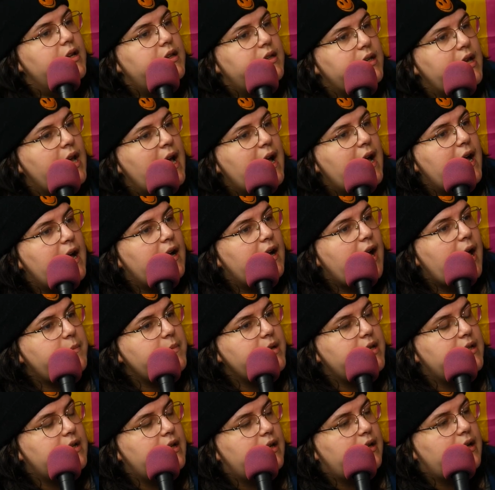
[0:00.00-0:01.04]
Yeah, I
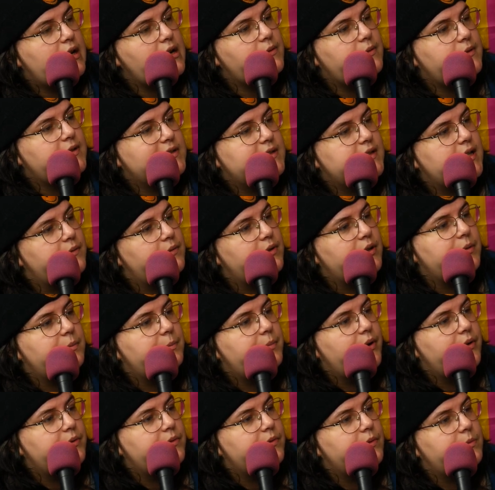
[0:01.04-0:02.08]
mean, and I will say we were
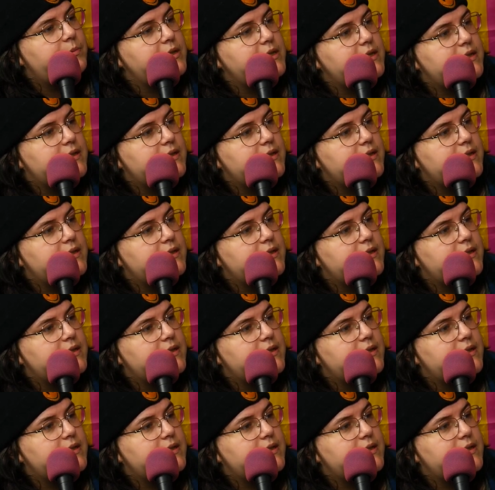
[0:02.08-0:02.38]
both from the